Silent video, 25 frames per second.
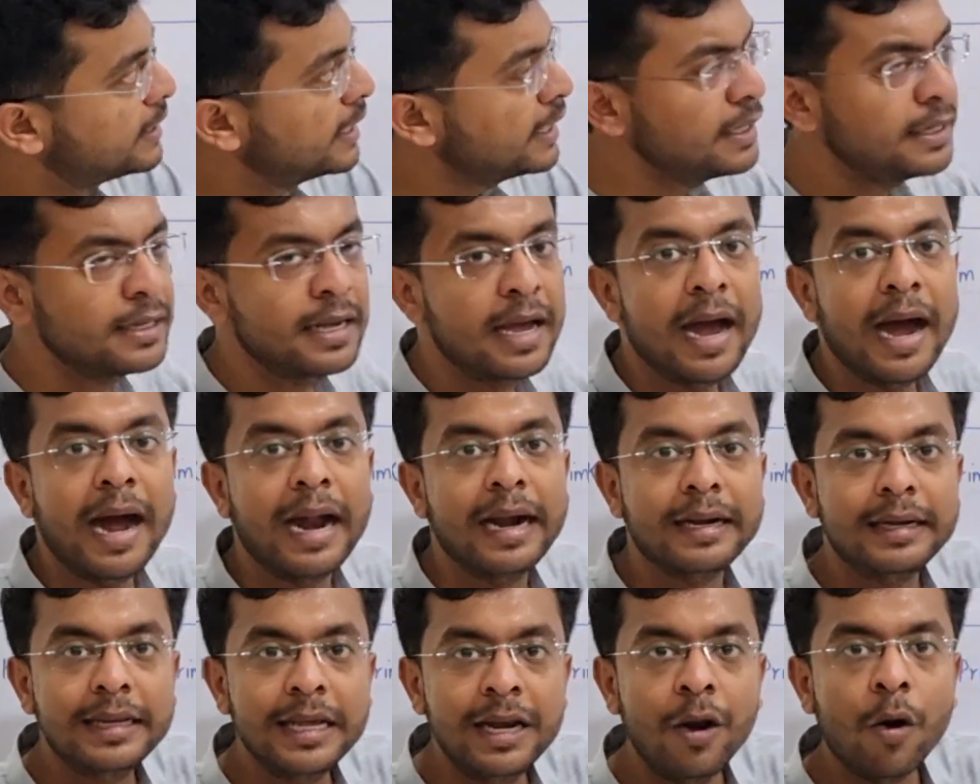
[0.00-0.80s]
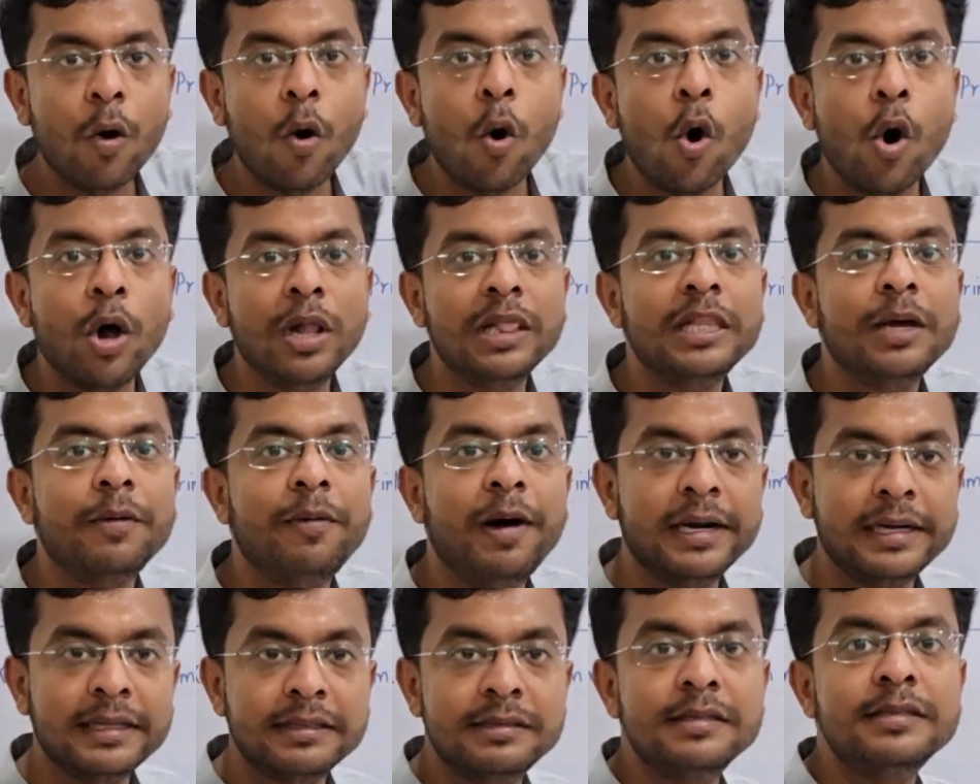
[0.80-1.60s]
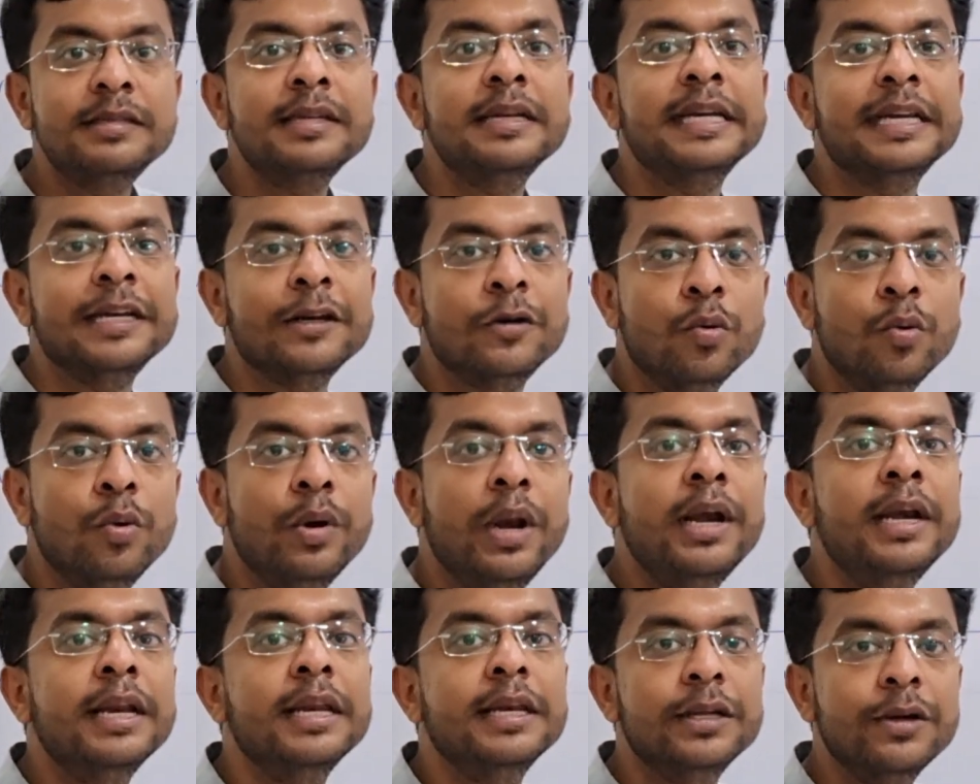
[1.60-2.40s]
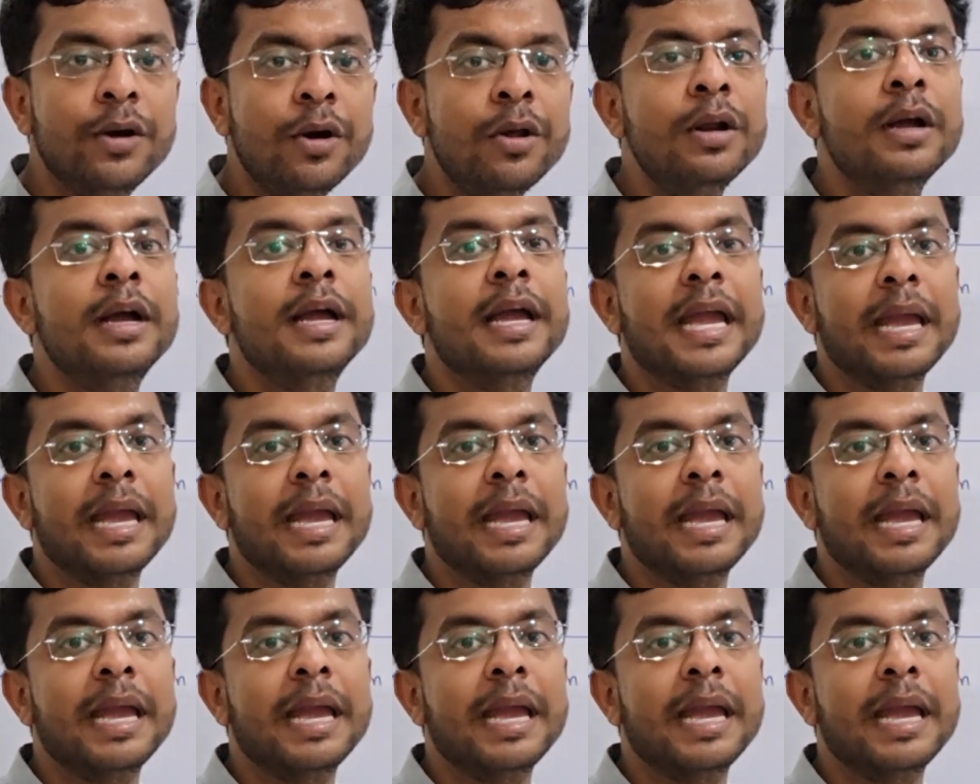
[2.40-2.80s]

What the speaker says: thing until all the vertices are included in your